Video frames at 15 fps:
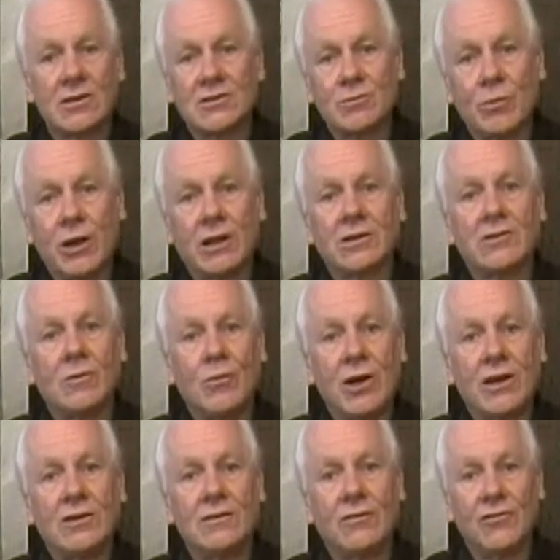is meant to
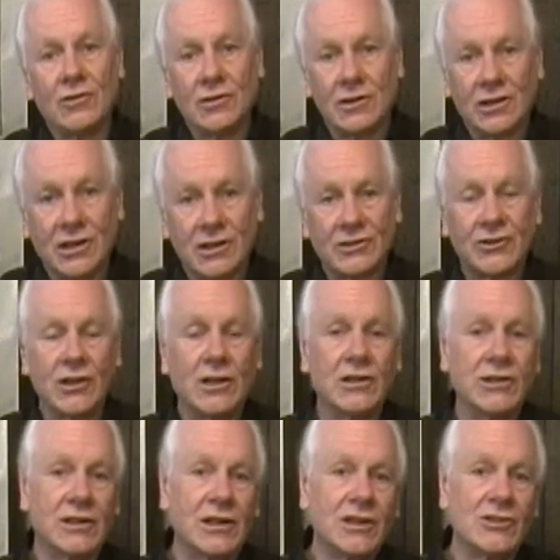make you feel guilty
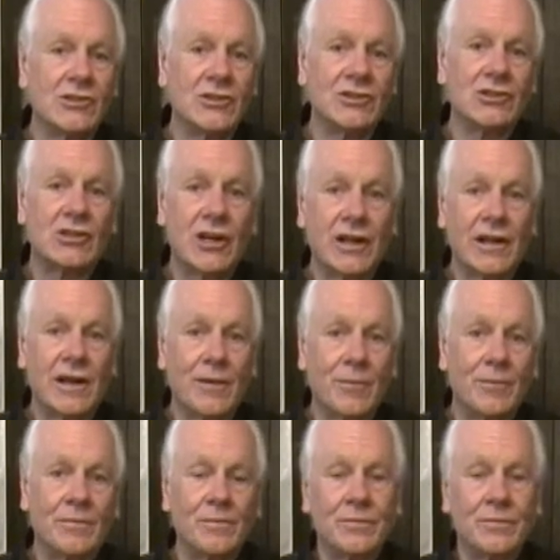and to get you to shut up.